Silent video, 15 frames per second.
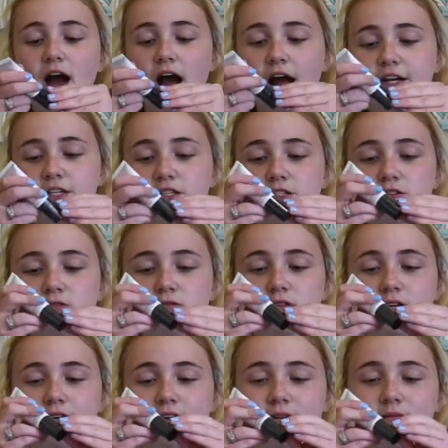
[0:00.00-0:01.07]
I just use
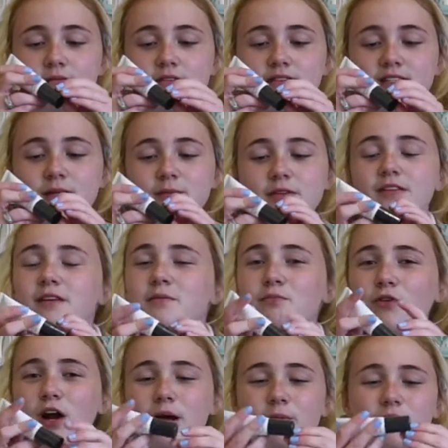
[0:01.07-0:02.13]
like, typically
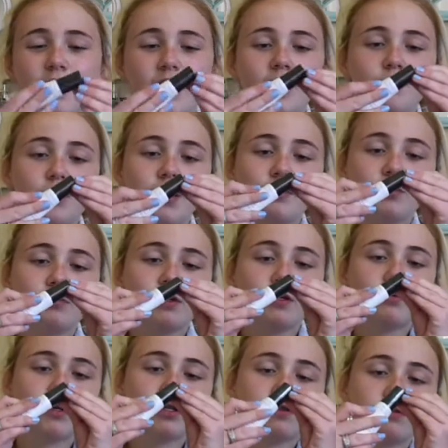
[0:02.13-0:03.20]
any primer really
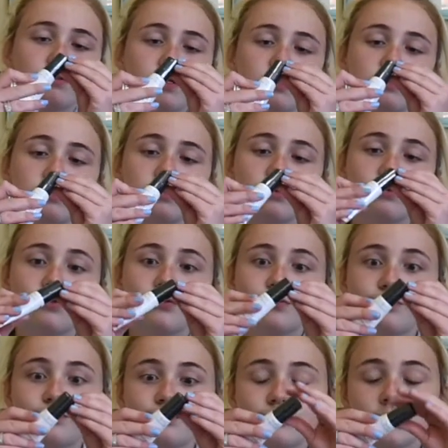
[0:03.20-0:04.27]
works for me, so
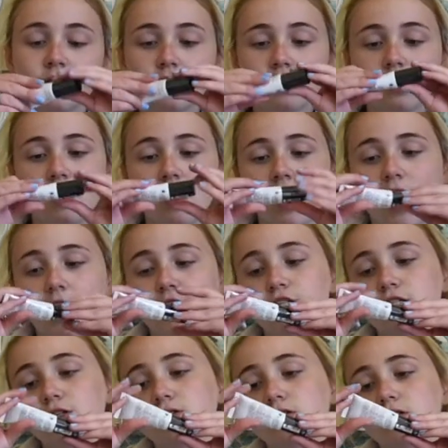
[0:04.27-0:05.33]
I
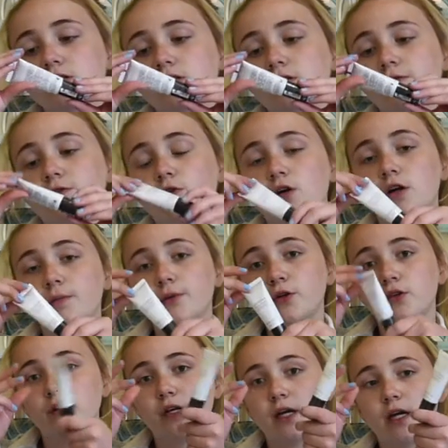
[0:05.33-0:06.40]
just use the Sephora
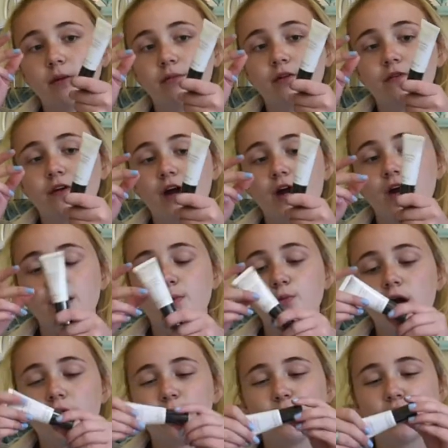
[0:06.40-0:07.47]
Beauty Amplifier
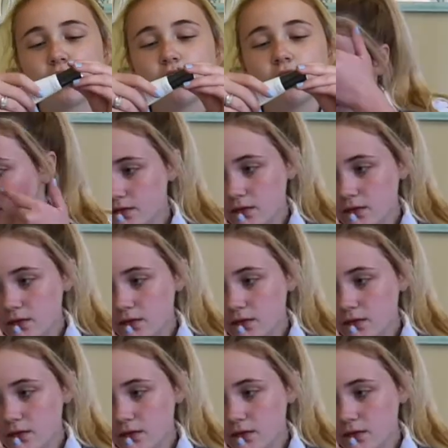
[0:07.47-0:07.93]
primer.